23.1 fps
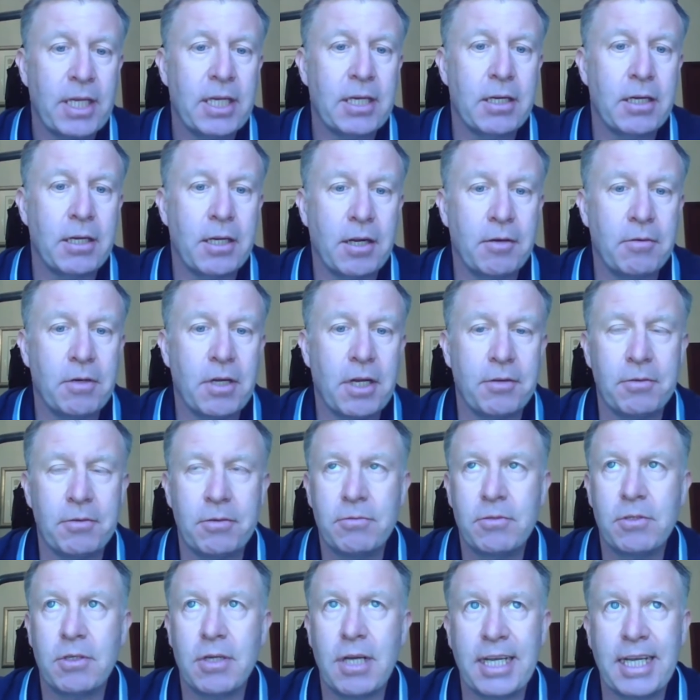
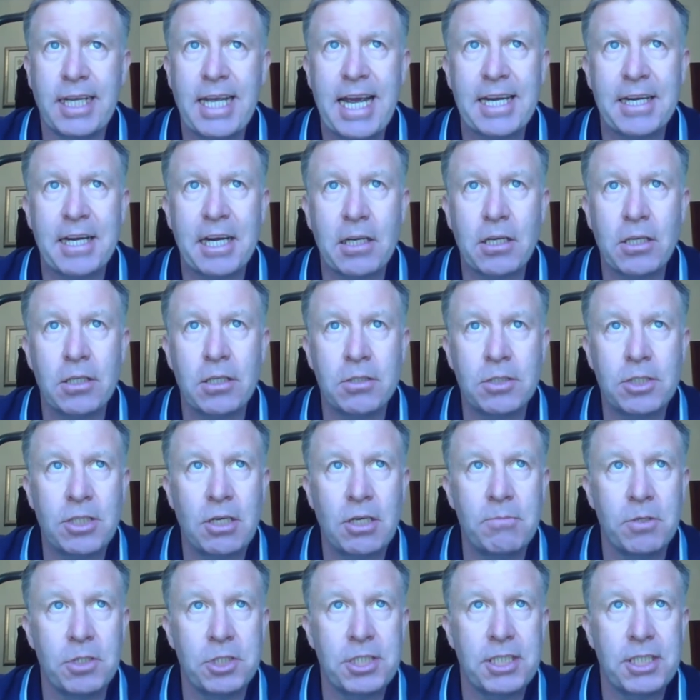And again, I learned
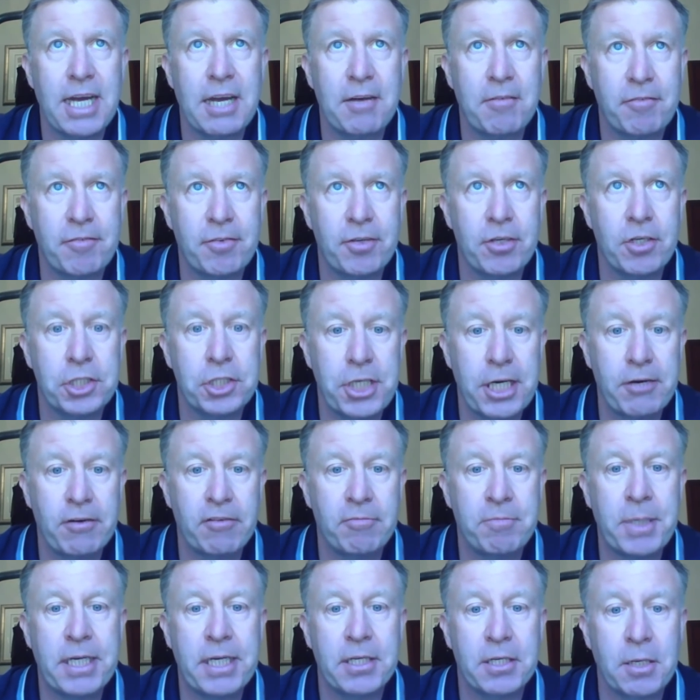so much in that first year
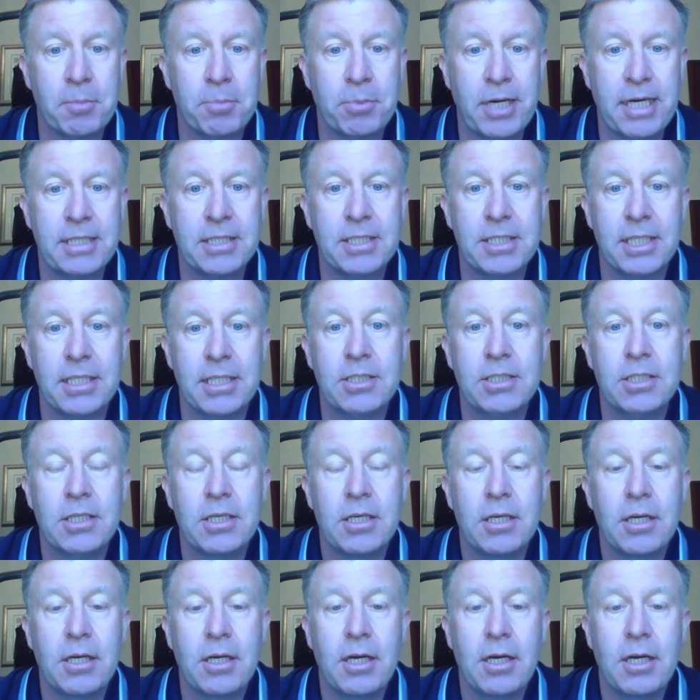of being an apprentice.